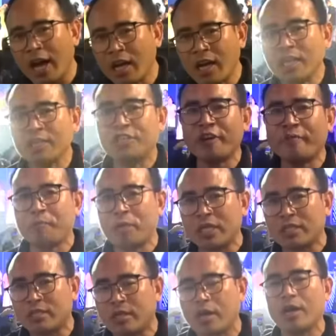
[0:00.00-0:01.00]
Nagaland Chief
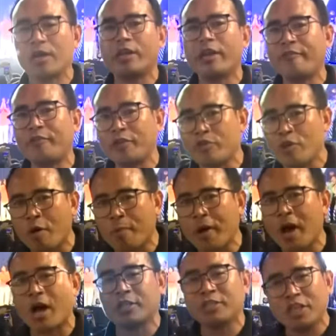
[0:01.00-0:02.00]
Minister Nipirio
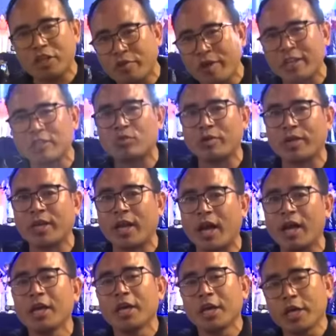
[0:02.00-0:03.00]
Bra Aji Grace
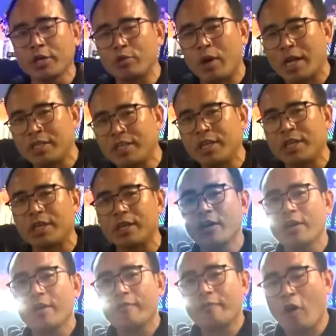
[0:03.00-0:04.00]
Gurina to Aji
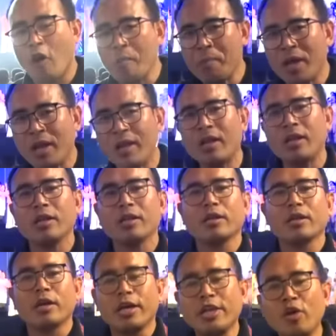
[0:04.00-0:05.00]
formal
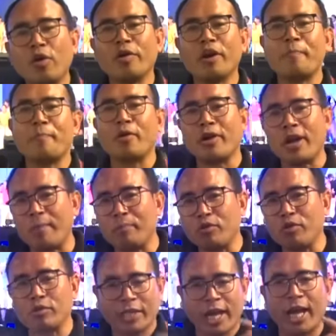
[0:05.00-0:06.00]
inaugural
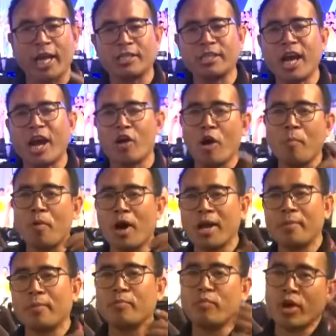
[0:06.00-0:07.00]
program to Jaya Se
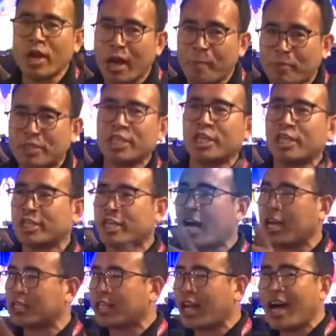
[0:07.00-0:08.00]
Aropan, when I pitch it in the
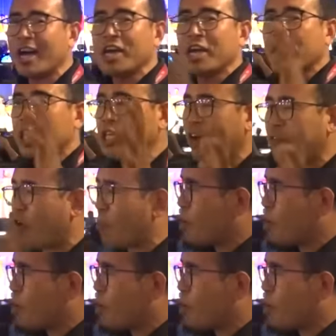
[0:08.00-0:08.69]
Kanista, it's a